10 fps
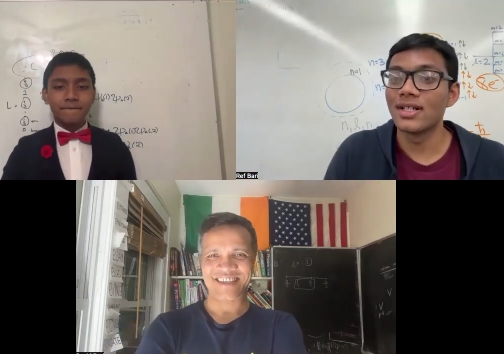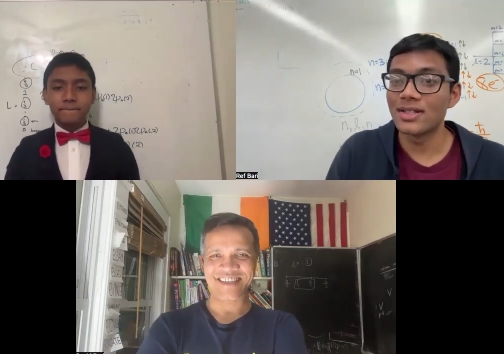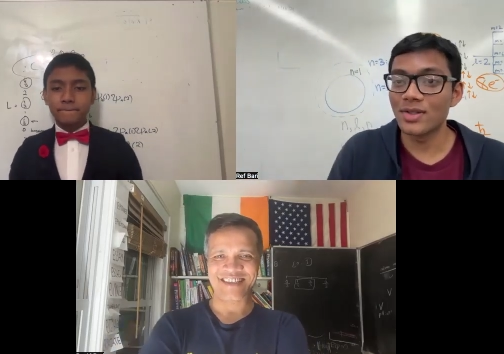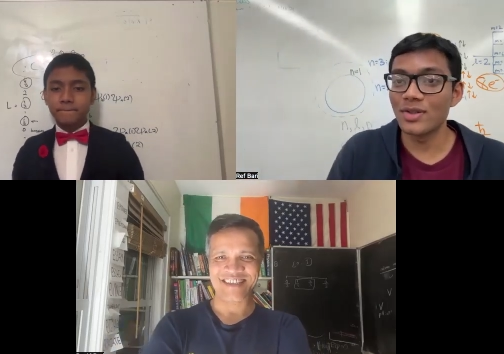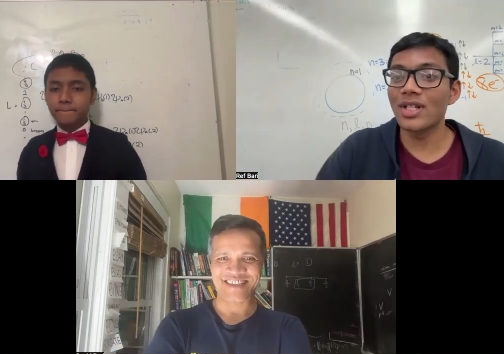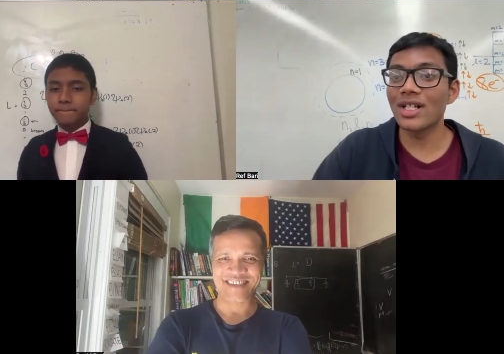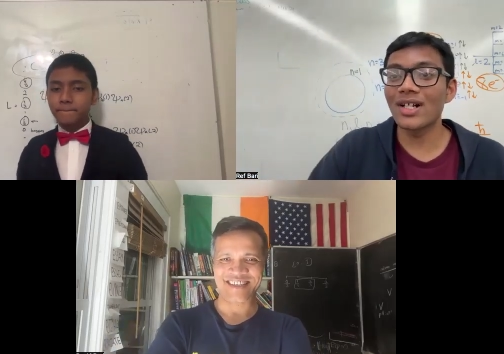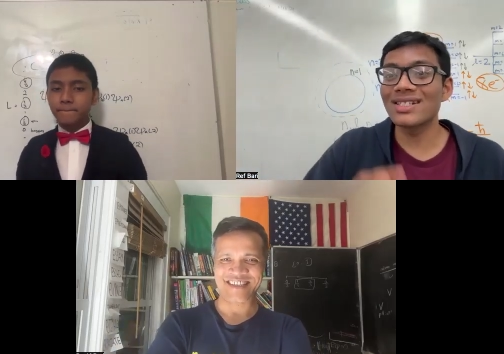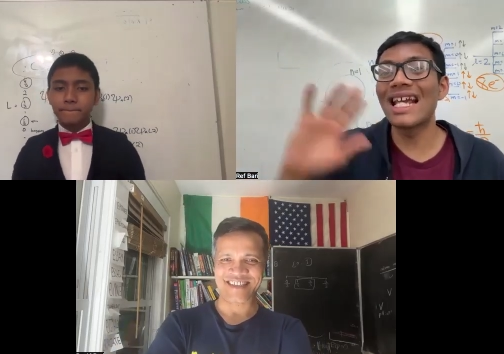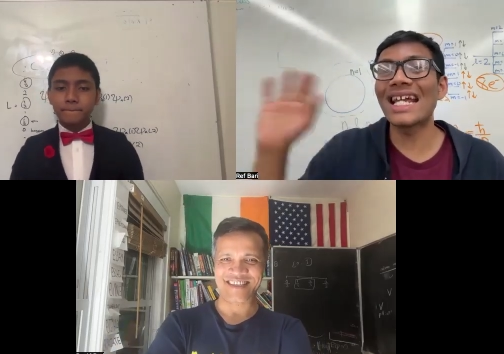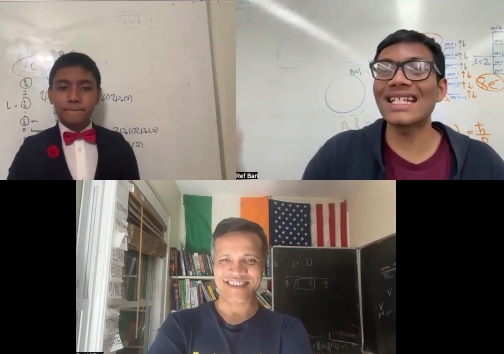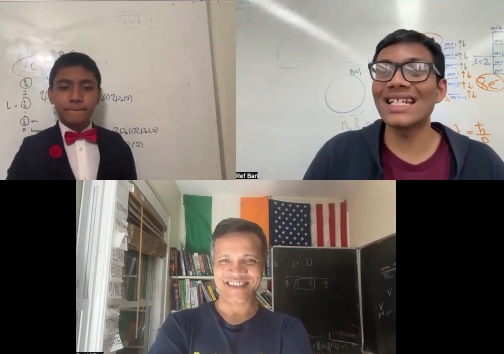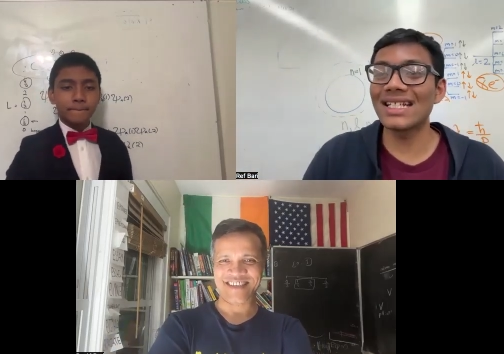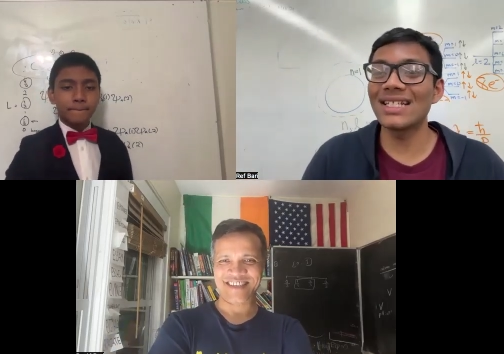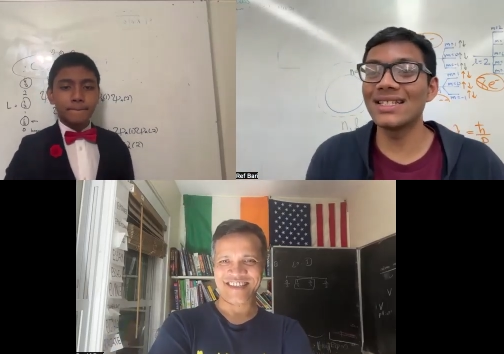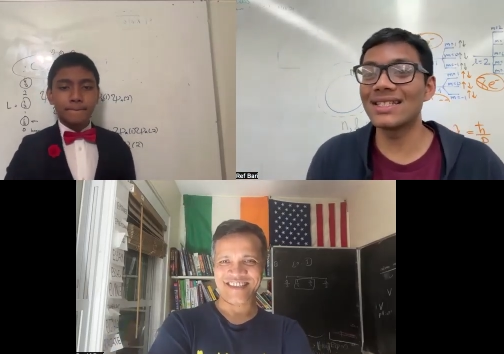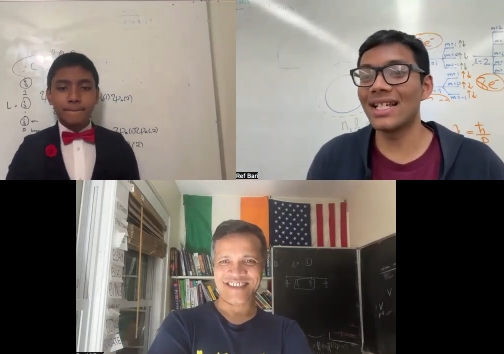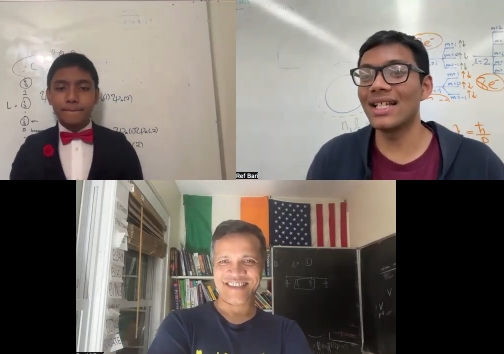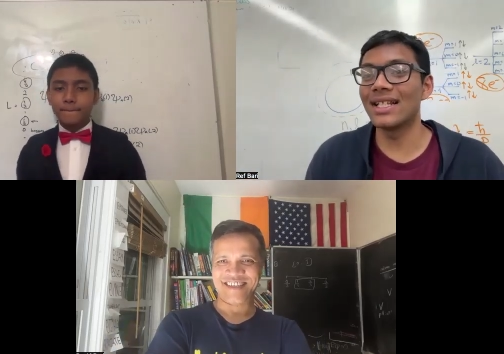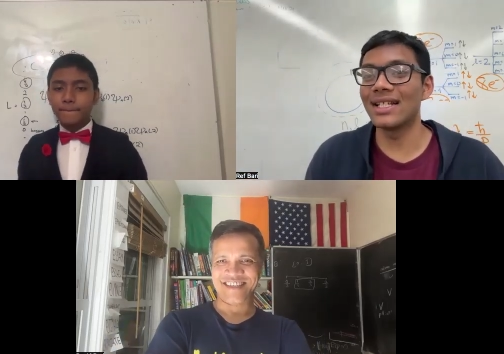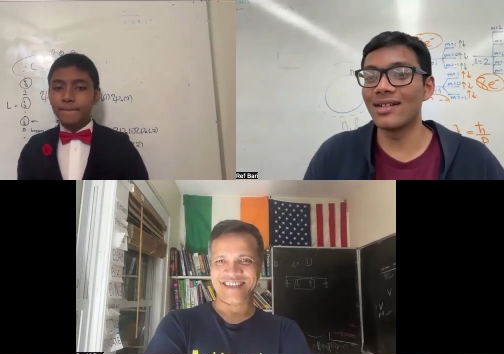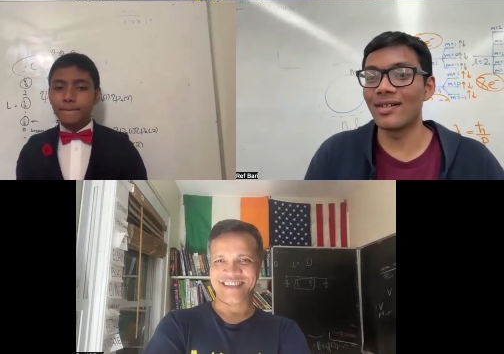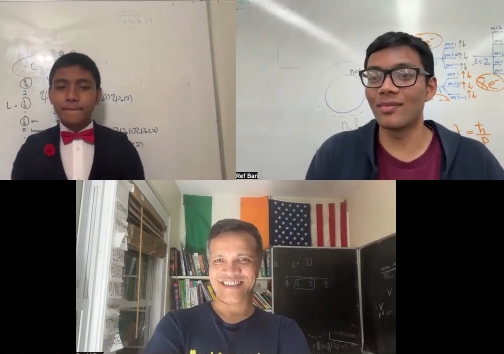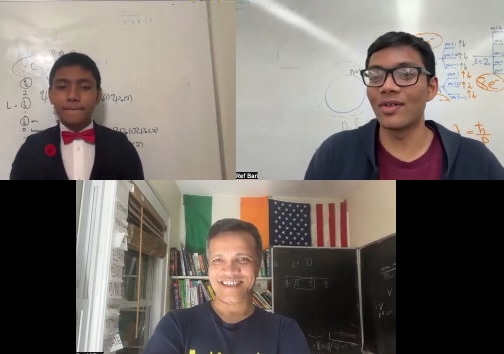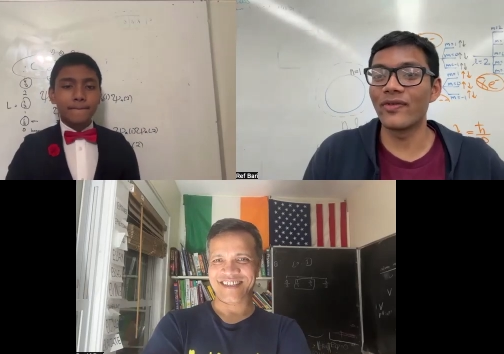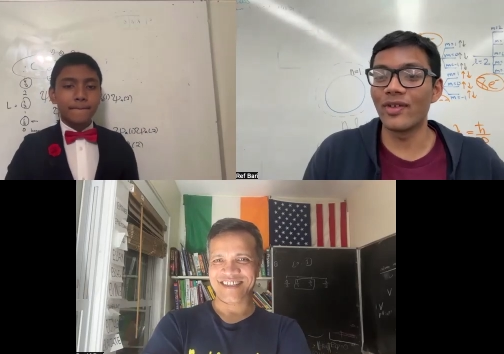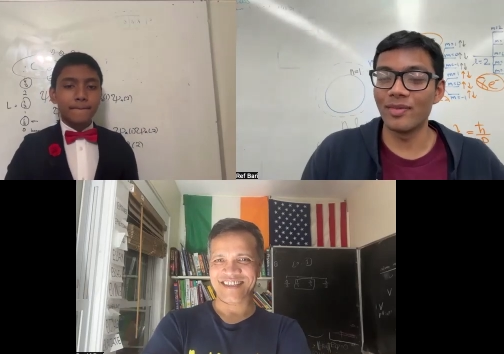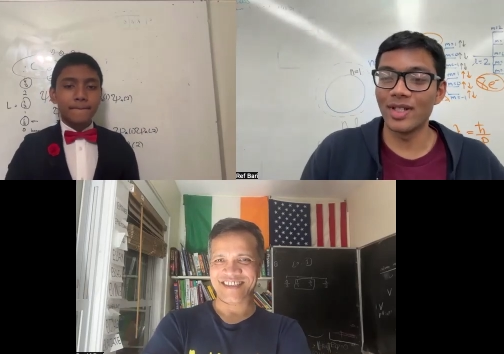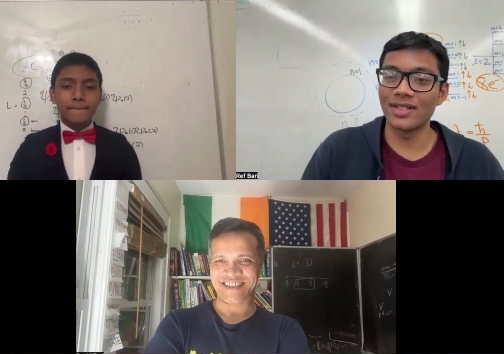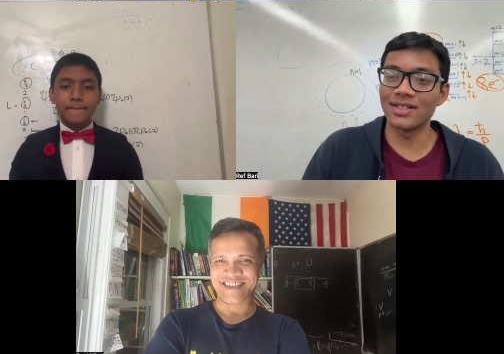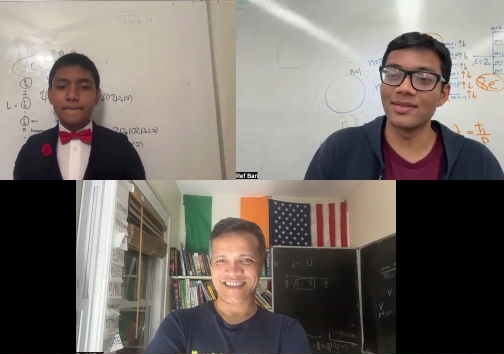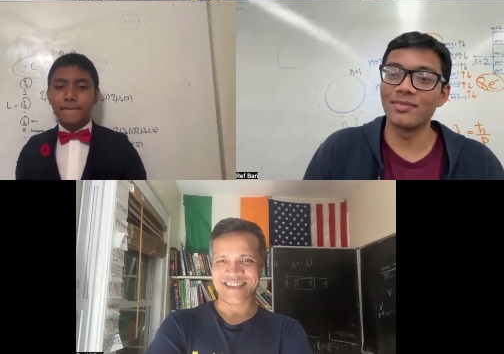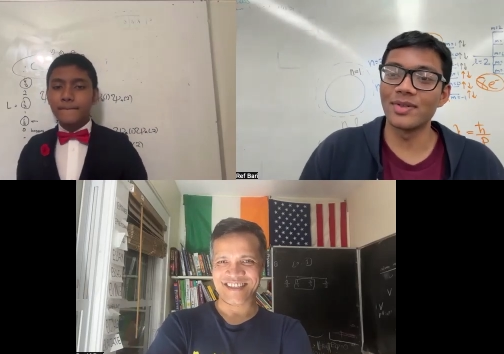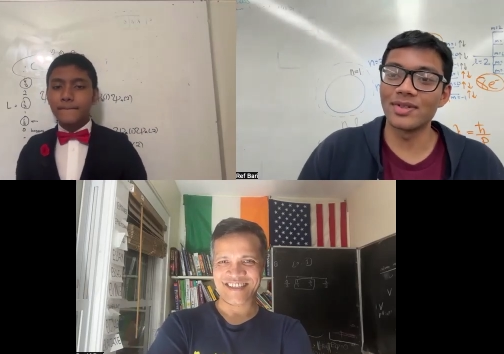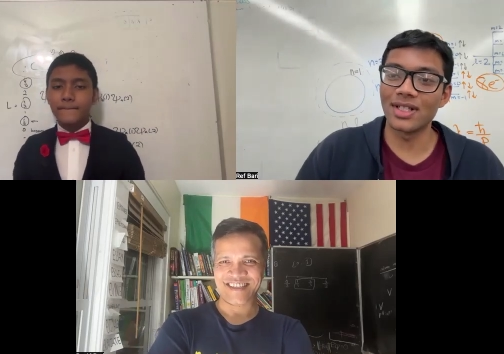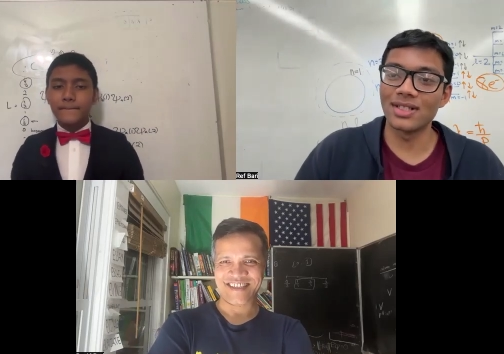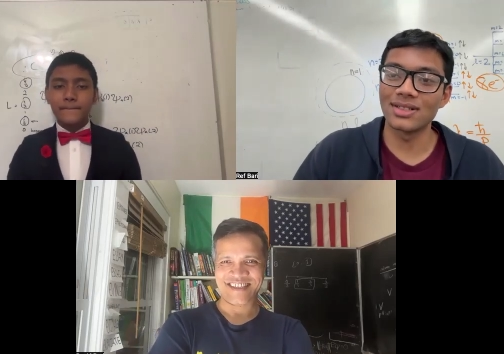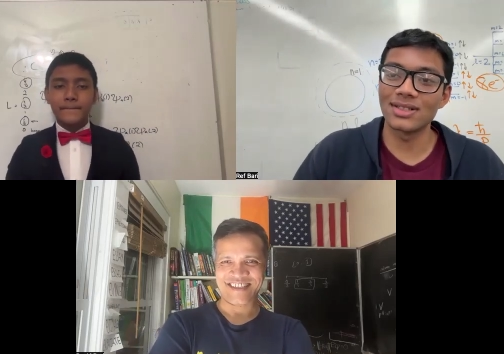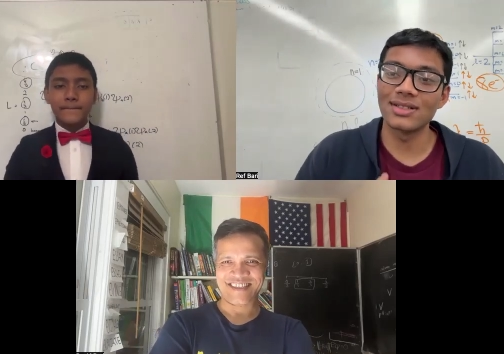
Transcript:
Speaker 1: So you cannot technically say that there are more fermions than bosons.